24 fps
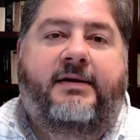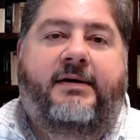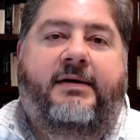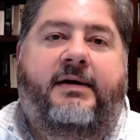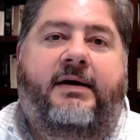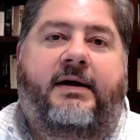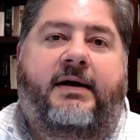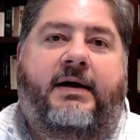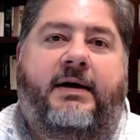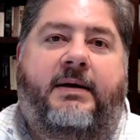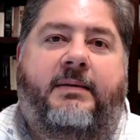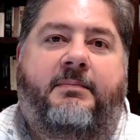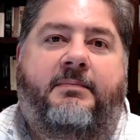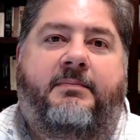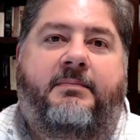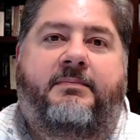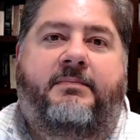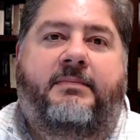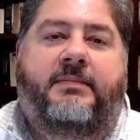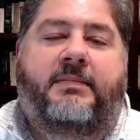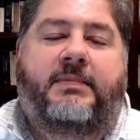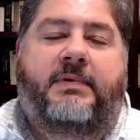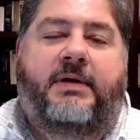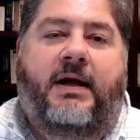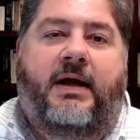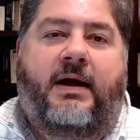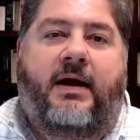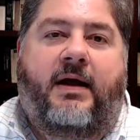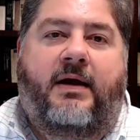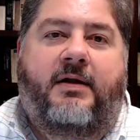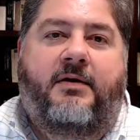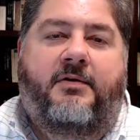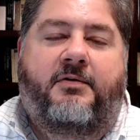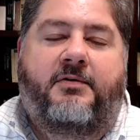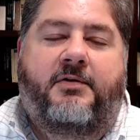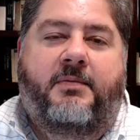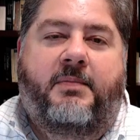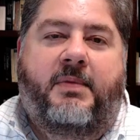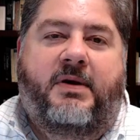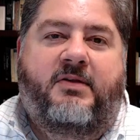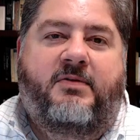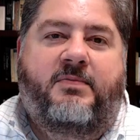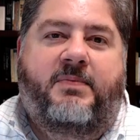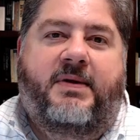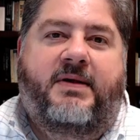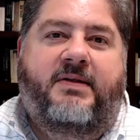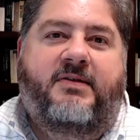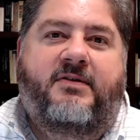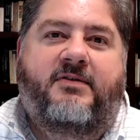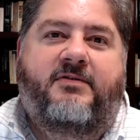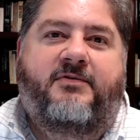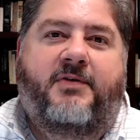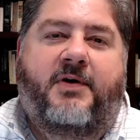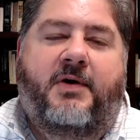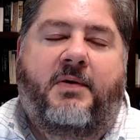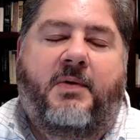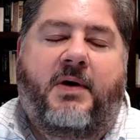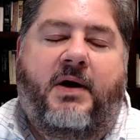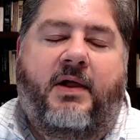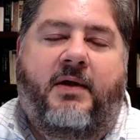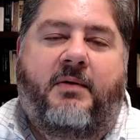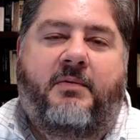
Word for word: Um, I don't know my spices very well.